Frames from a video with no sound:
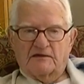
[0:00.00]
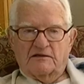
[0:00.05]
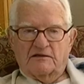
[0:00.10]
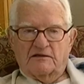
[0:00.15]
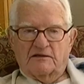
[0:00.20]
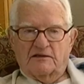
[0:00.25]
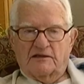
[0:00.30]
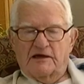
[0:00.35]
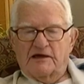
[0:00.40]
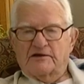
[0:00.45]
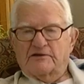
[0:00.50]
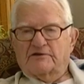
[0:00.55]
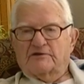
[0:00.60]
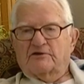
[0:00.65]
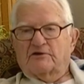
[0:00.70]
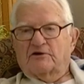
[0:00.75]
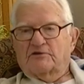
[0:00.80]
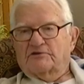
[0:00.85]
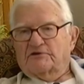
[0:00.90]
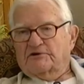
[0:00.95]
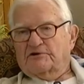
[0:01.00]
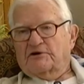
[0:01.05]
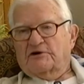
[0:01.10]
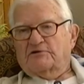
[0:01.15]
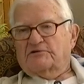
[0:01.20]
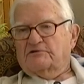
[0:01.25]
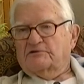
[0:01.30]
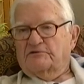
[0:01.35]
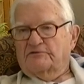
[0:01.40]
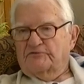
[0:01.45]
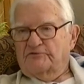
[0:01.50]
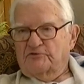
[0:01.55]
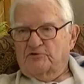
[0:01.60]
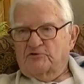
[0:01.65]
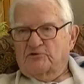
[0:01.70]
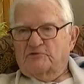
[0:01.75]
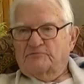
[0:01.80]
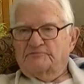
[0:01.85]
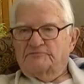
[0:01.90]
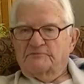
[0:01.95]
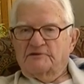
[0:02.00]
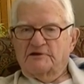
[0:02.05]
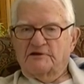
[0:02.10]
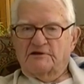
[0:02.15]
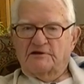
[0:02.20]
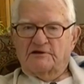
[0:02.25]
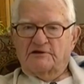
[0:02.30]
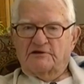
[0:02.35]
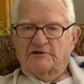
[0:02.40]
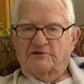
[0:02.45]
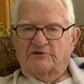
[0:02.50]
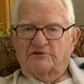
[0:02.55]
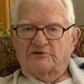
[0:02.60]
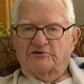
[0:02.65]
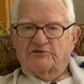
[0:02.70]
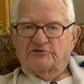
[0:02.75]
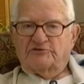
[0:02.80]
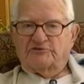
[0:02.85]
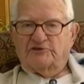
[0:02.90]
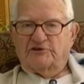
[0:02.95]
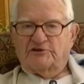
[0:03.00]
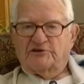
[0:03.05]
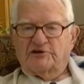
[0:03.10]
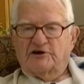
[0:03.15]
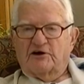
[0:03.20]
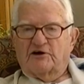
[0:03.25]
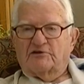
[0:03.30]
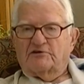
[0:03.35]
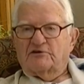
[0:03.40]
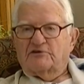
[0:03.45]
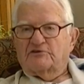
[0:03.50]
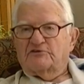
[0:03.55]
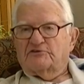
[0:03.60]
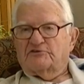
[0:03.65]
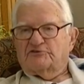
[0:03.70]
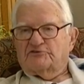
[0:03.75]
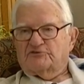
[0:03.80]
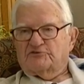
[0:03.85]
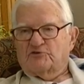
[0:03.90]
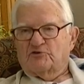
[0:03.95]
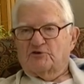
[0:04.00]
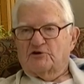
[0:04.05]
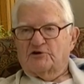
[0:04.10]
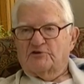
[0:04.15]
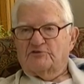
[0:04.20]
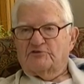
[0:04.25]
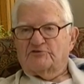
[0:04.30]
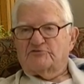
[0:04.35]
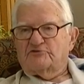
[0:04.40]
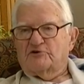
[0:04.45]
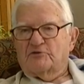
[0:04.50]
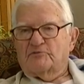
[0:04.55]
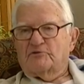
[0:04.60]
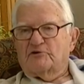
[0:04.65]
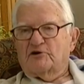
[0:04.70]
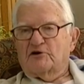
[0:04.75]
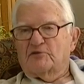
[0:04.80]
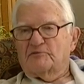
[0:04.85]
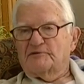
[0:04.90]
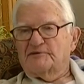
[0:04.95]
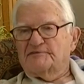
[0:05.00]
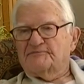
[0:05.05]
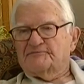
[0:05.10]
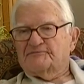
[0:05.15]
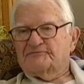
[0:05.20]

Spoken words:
land on the continent of Europe, seek out and destroy the German army.